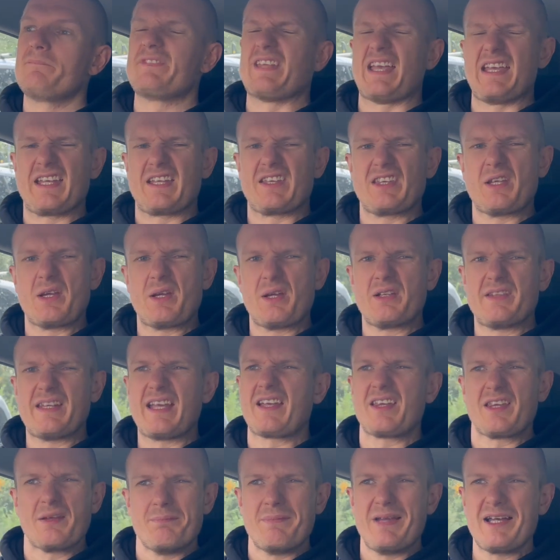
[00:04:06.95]
taking the
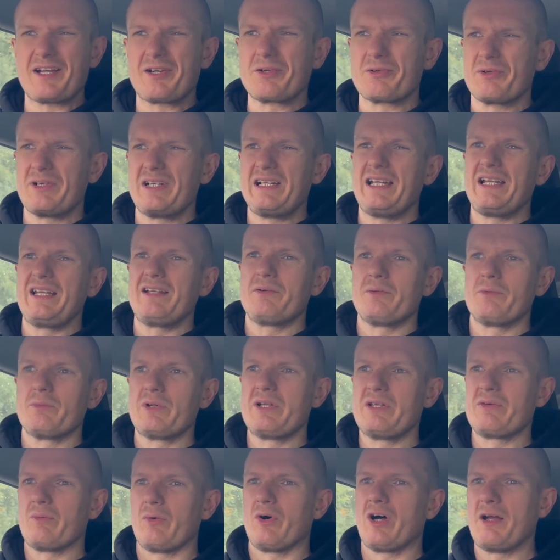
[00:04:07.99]
mick really
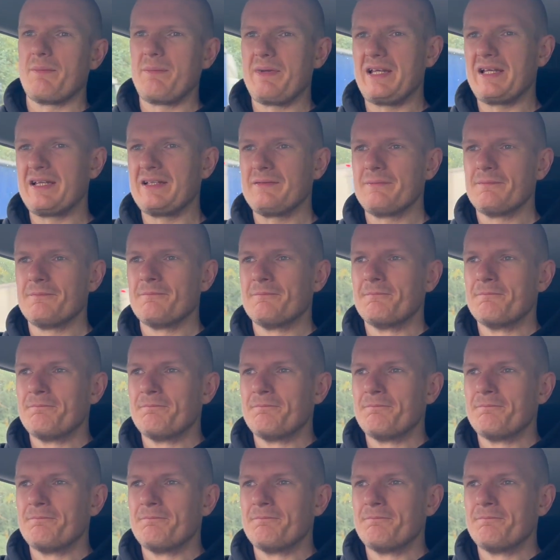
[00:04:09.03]
with what I'm eating,